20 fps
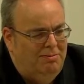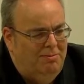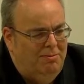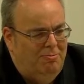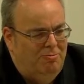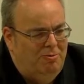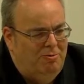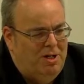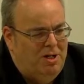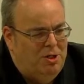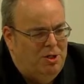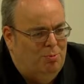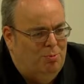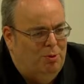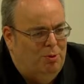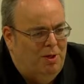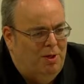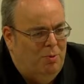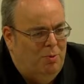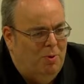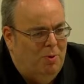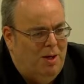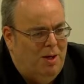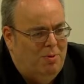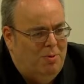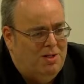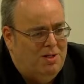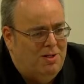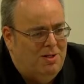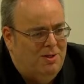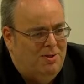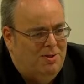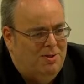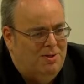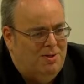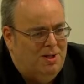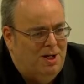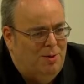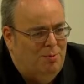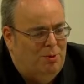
reach a point where we start to see a